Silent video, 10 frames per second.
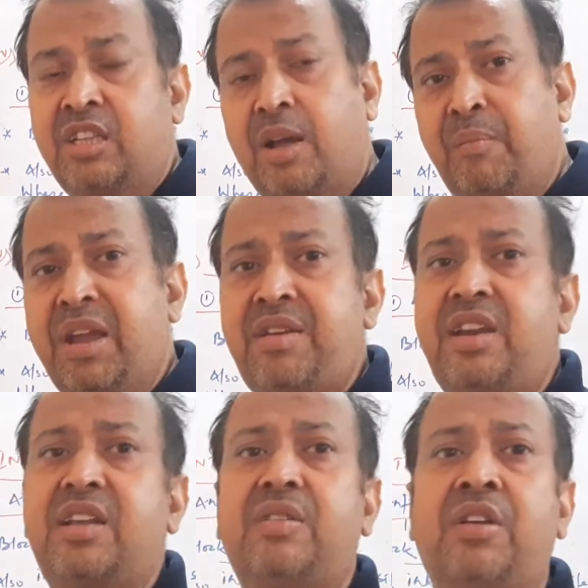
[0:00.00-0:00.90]
The
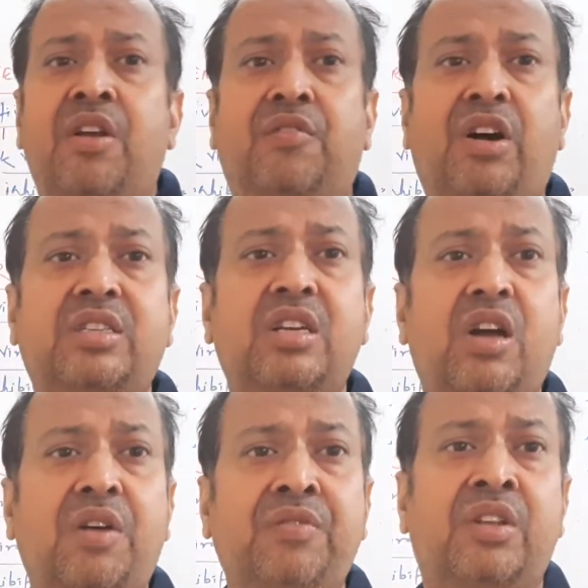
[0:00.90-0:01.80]
main function
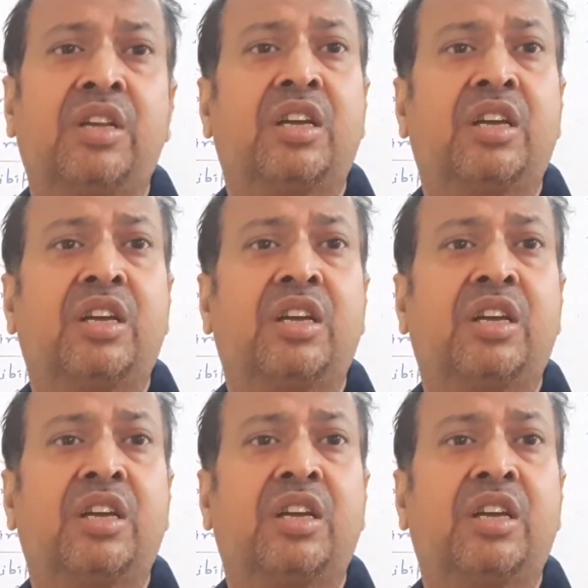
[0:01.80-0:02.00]
of